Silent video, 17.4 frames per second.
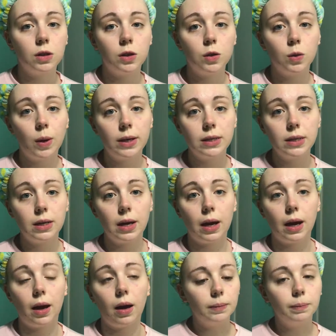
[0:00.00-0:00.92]
twice a
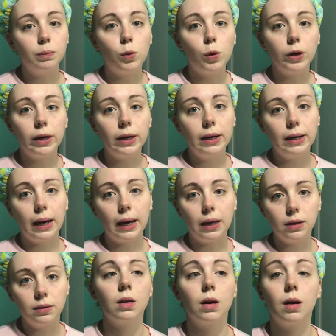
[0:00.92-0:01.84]
day, morning and
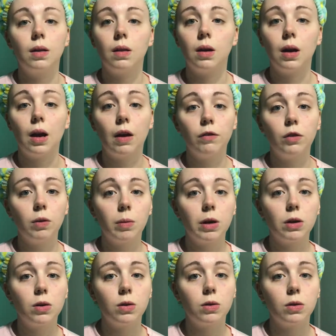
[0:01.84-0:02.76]
night. And then after
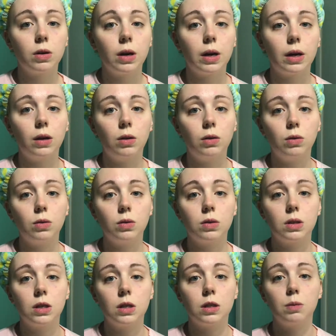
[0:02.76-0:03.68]
my toner, I
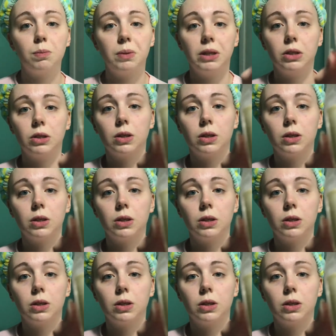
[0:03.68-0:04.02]
use this Peach